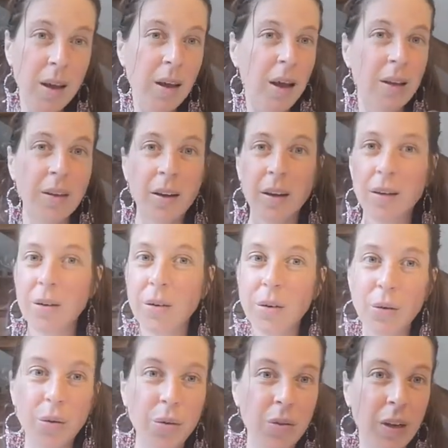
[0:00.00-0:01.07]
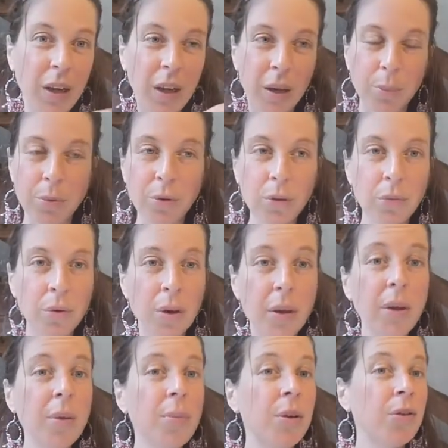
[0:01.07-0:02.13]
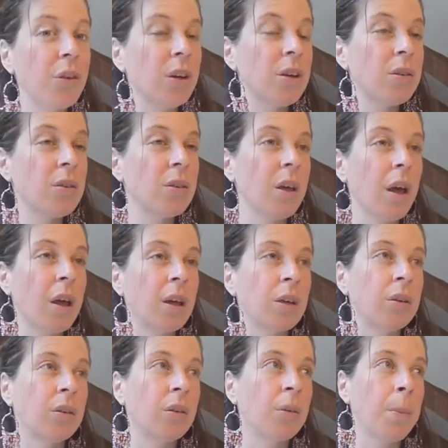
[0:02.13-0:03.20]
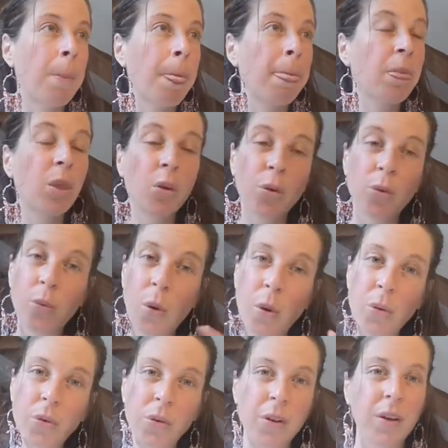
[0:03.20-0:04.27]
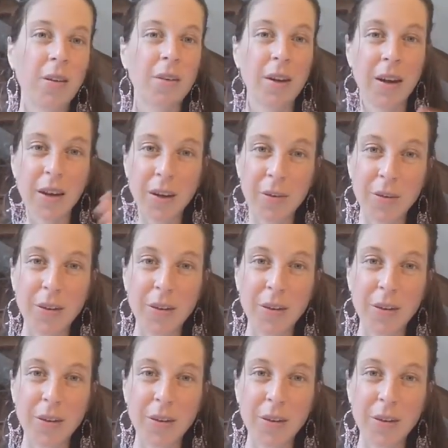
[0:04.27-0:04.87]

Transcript: And then using like beautiful images and quotes, and it's like